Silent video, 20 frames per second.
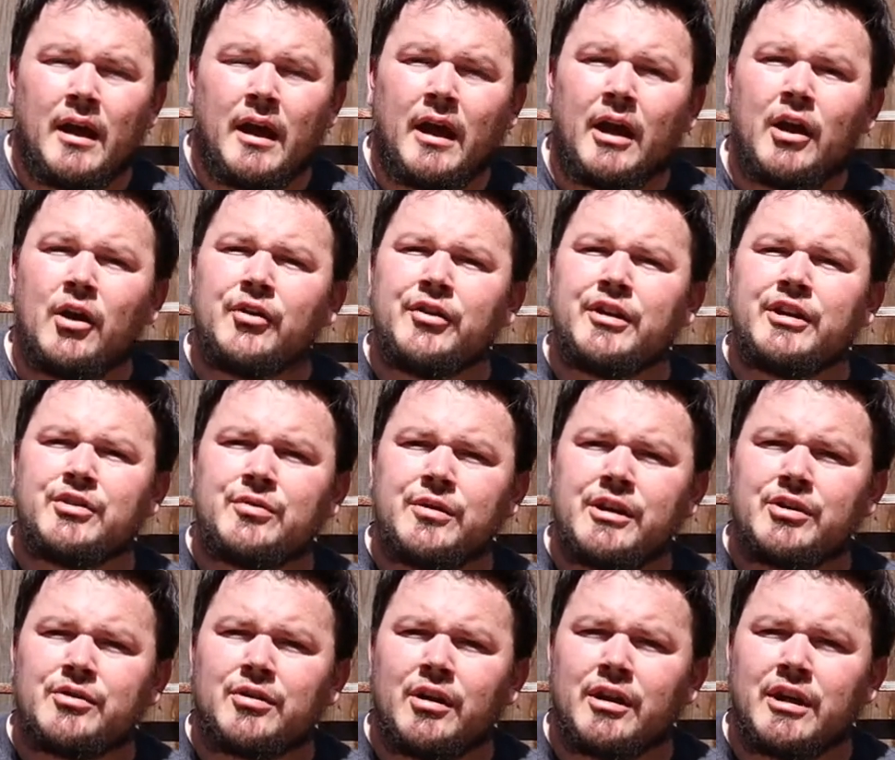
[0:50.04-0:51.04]
A healthy
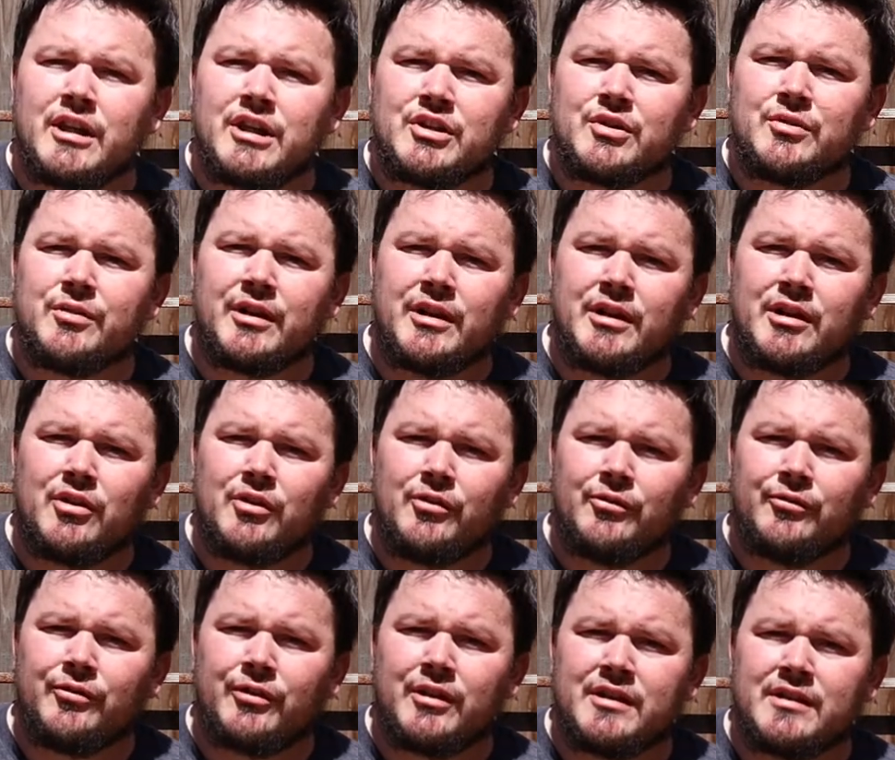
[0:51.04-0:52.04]
tree trunk is critical
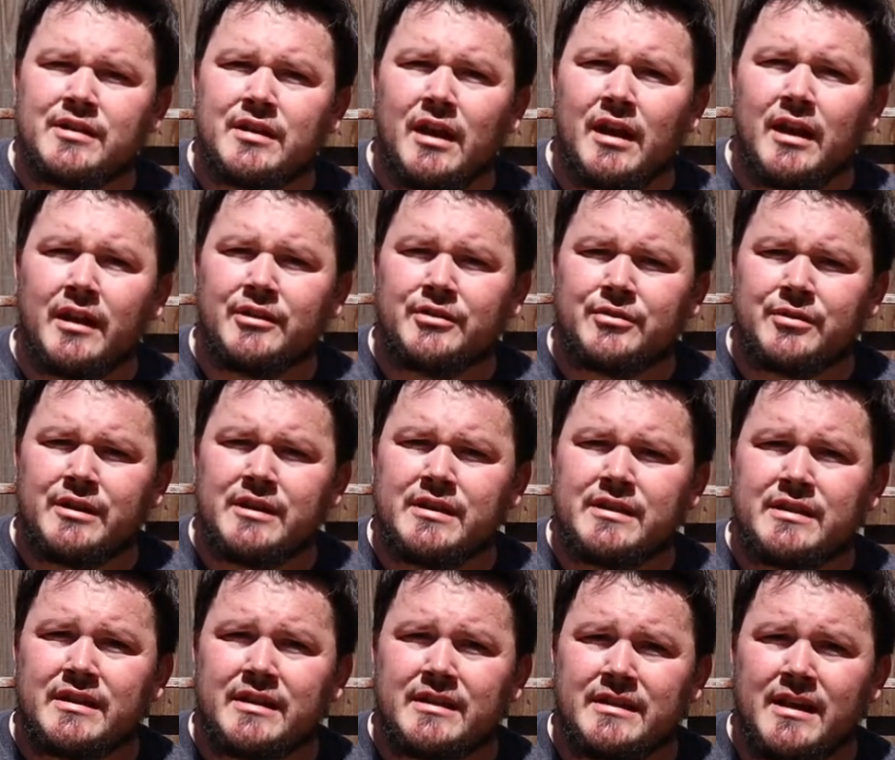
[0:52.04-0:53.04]
for a tree's
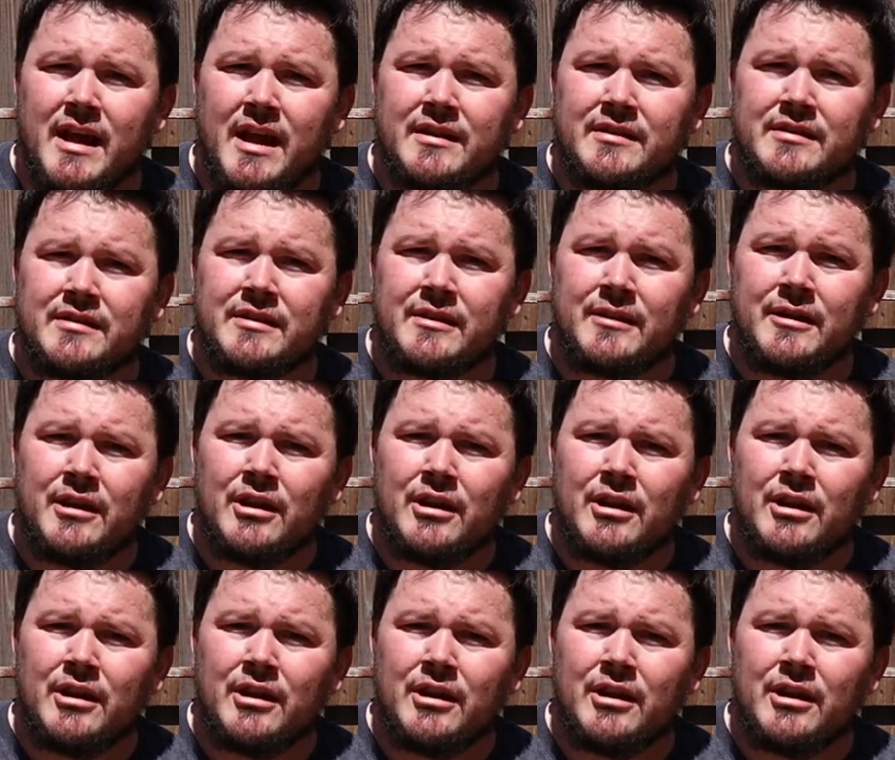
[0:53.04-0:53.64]
success.